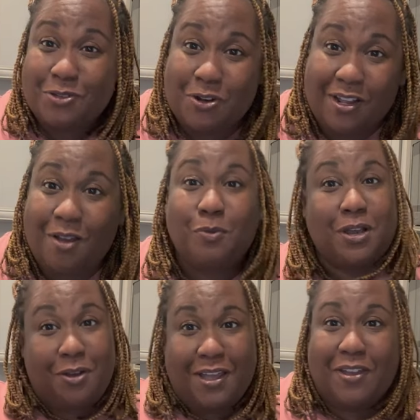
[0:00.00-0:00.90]
turn out, we're
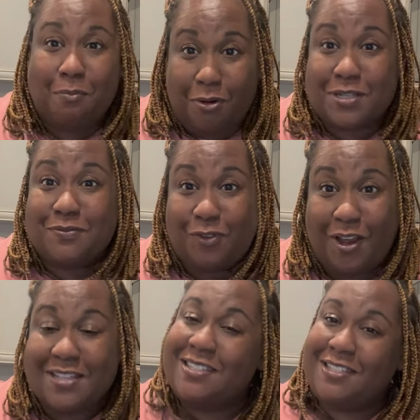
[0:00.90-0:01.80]
gonna have hamburgers and
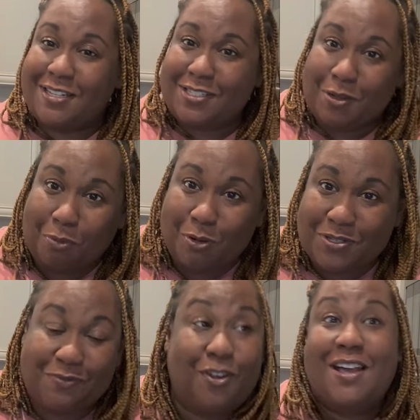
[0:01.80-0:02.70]
fries instead of sub rolls
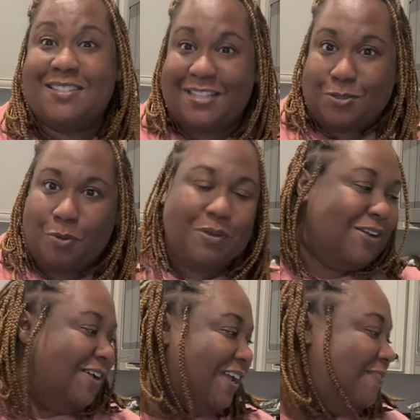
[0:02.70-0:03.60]
and fries. That's what we're
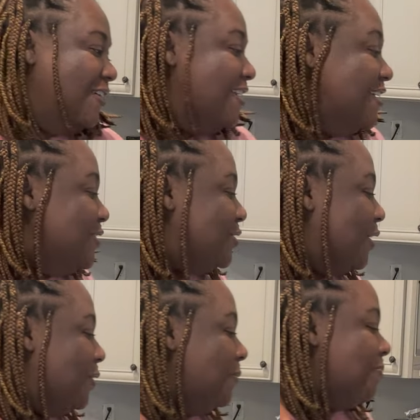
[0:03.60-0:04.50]
gonna have.
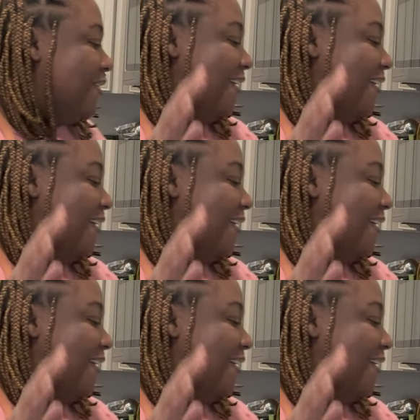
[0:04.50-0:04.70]
So